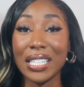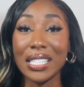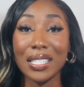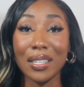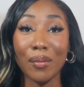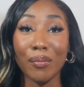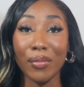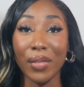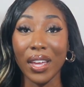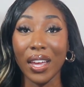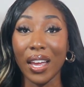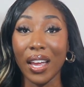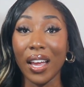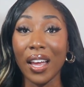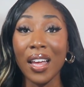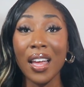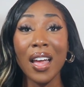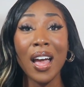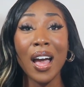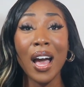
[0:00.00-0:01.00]
something
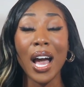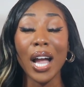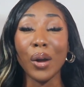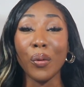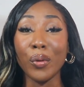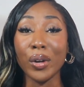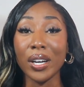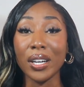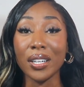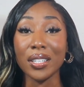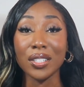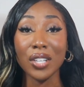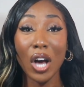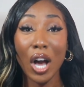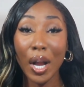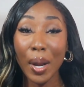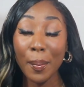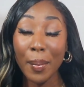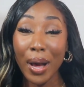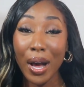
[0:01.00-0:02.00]
I wanted to
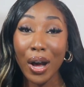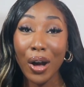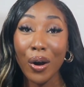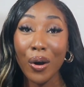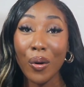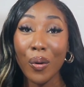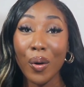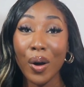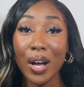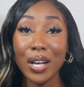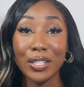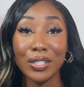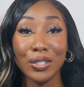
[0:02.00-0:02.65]
talk about.